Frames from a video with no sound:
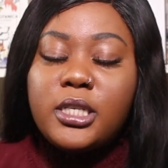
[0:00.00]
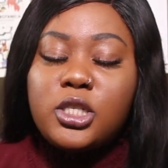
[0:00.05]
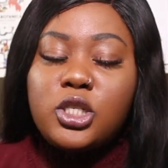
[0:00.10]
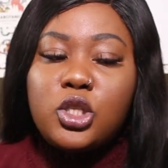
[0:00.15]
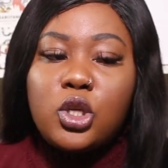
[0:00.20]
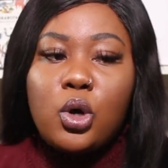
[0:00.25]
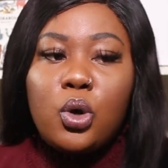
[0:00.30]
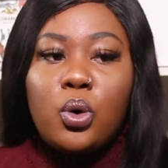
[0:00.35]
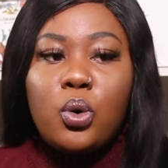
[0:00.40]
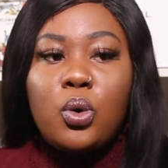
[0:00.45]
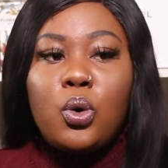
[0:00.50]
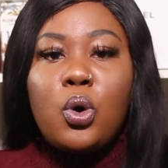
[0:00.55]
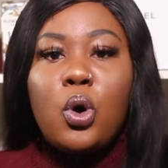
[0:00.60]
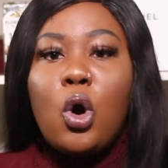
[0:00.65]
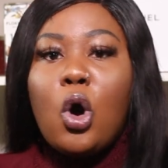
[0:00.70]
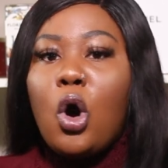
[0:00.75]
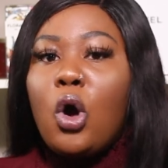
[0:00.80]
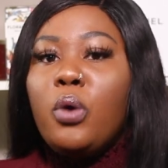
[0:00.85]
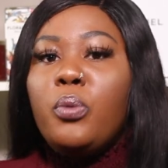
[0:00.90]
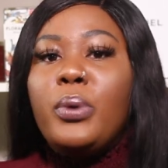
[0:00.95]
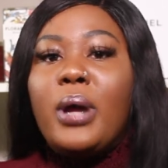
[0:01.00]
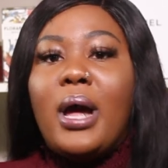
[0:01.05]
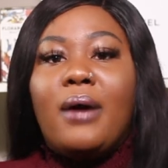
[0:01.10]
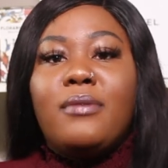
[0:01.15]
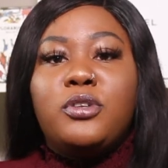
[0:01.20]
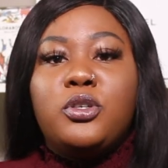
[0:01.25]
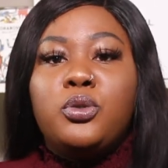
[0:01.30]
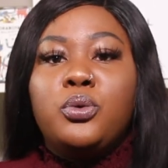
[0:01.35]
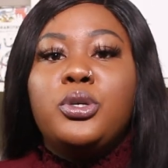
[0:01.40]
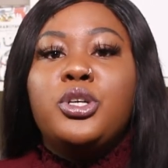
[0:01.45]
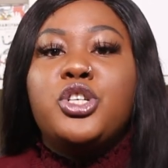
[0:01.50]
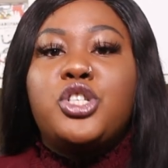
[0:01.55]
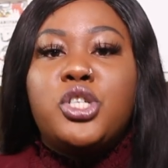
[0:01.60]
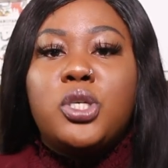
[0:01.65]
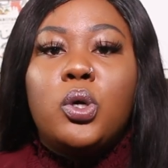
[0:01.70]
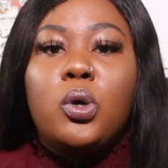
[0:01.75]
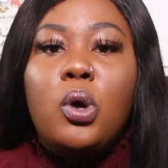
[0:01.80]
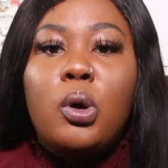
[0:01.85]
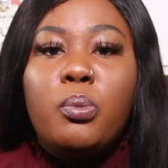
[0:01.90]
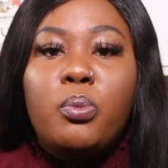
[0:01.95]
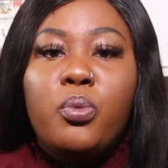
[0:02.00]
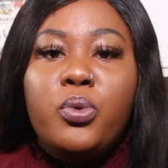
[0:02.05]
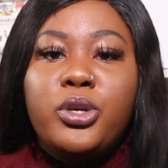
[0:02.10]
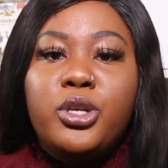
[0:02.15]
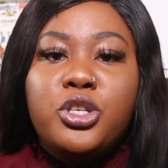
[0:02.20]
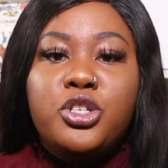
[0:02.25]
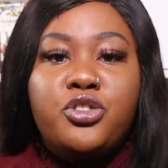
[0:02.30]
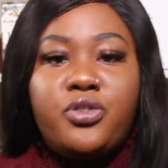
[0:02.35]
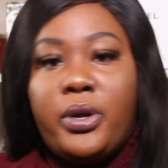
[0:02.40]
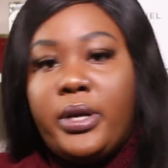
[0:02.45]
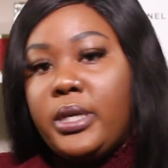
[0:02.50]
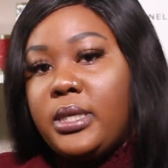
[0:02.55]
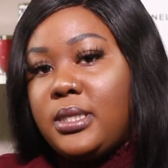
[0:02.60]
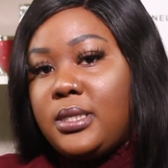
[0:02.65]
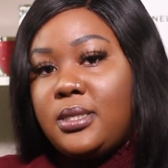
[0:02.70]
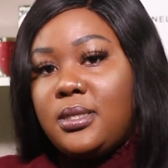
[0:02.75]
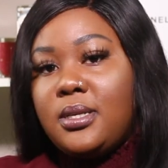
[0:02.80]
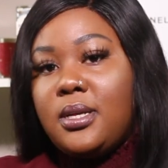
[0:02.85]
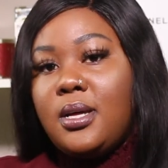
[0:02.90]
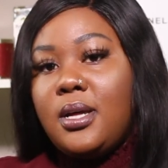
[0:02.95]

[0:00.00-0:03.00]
So all we have to do is show up with the drinks.